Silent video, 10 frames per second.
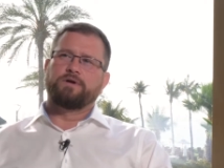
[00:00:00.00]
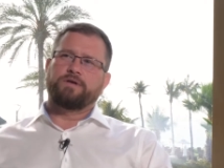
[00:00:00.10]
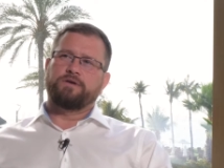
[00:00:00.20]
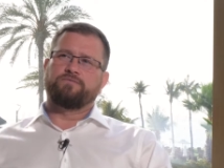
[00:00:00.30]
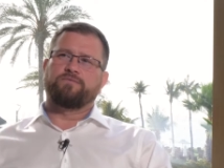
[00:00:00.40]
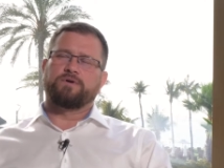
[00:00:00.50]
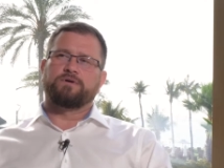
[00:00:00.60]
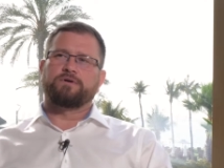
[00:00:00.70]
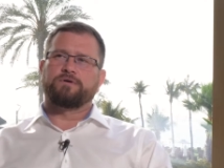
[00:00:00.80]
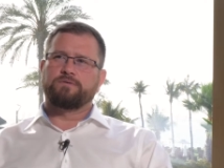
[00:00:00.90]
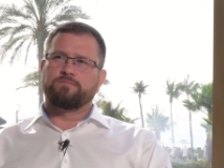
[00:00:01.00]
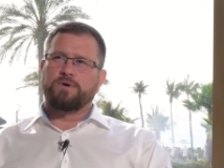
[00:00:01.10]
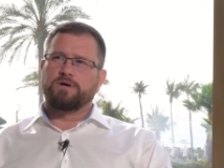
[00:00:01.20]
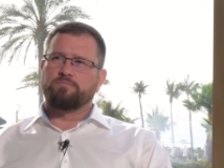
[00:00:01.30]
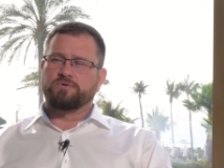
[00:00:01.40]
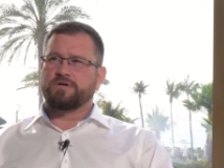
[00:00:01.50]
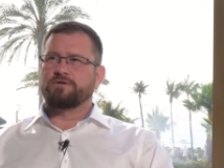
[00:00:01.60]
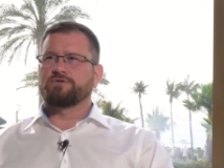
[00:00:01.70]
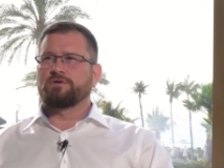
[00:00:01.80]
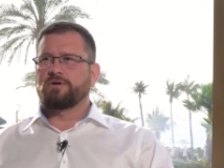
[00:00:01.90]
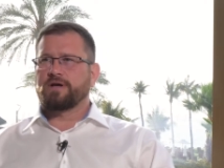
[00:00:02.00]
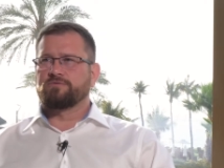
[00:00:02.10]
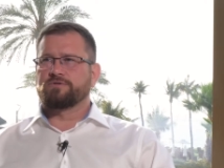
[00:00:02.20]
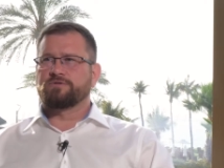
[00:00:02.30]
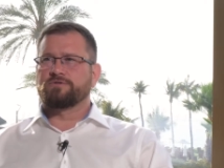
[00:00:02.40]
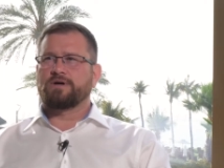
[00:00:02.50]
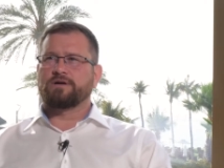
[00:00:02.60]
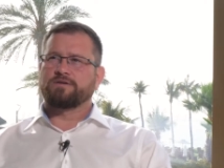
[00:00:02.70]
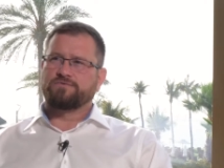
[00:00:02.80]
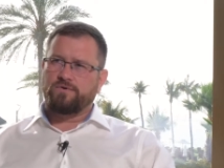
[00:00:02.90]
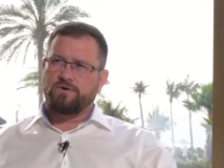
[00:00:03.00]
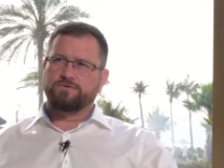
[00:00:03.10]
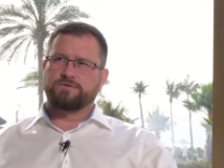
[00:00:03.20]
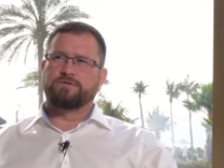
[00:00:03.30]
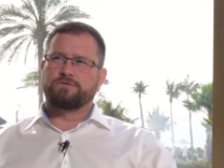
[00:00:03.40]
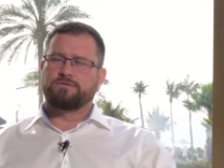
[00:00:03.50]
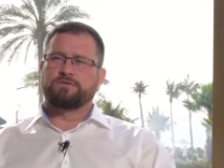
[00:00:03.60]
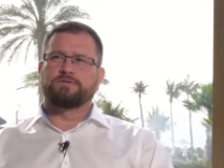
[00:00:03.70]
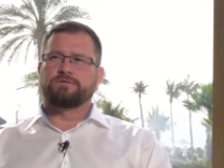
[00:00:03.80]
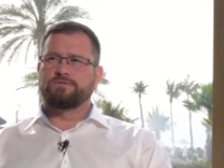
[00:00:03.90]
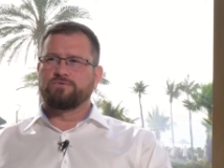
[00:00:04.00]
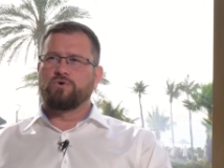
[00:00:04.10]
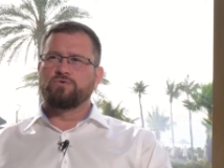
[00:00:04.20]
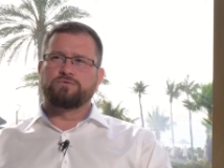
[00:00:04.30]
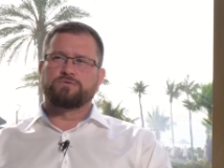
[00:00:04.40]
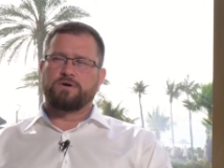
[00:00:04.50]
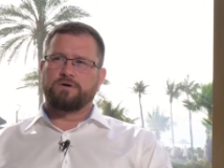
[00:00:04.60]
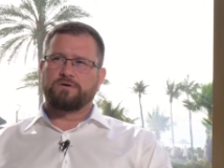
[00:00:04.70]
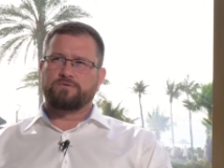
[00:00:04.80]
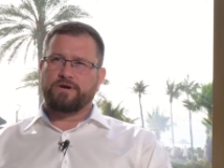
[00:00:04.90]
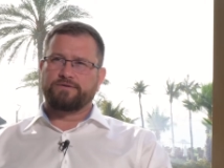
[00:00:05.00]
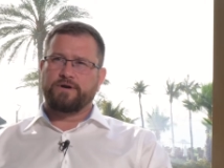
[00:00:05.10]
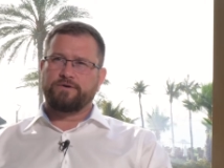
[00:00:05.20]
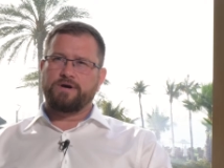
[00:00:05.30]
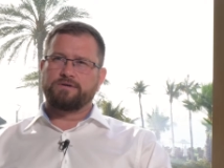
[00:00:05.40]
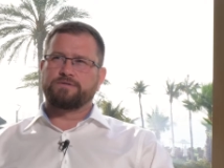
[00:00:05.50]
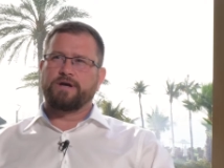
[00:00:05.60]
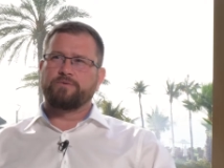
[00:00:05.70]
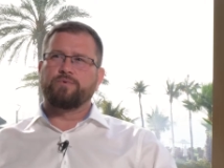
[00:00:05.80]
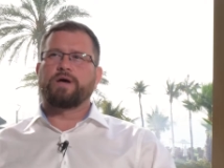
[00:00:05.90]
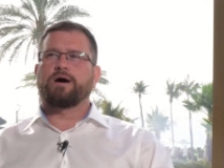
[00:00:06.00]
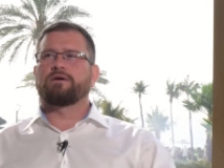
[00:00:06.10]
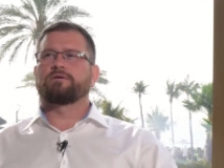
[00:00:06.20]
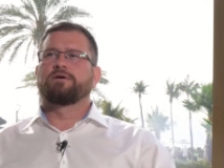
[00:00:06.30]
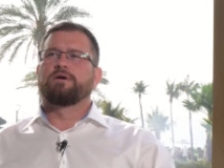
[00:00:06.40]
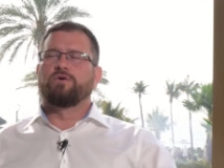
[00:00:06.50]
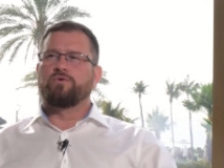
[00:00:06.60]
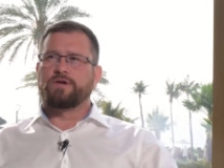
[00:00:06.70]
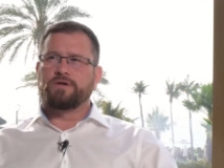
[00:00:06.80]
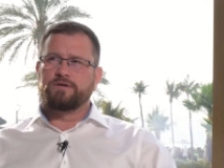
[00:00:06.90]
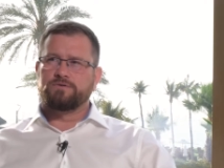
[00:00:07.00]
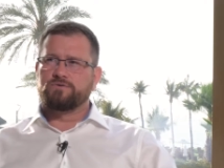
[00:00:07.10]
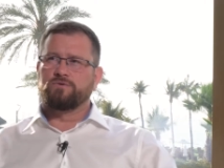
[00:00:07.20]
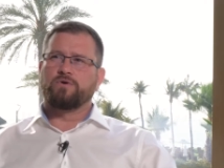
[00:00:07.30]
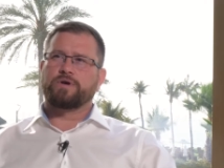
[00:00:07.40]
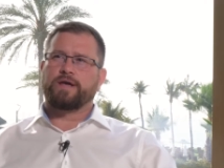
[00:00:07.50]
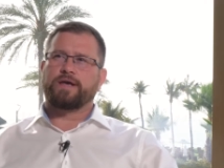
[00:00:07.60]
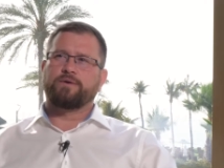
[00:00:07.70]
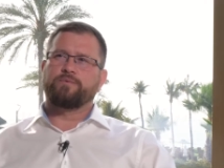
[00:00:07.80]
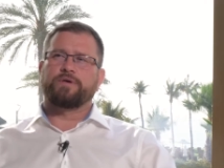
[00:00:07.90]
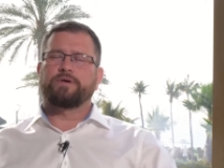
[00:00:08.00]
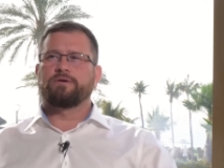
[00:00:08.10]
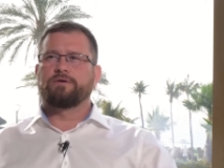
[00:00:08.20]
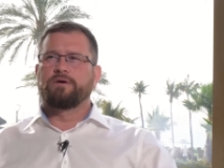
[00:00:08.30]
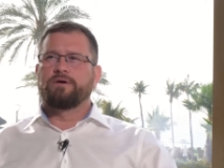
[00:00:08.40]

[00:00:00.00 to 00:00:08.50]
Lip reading: if a potential acquisition target falls in those criteria, then we are looking into, okay, can we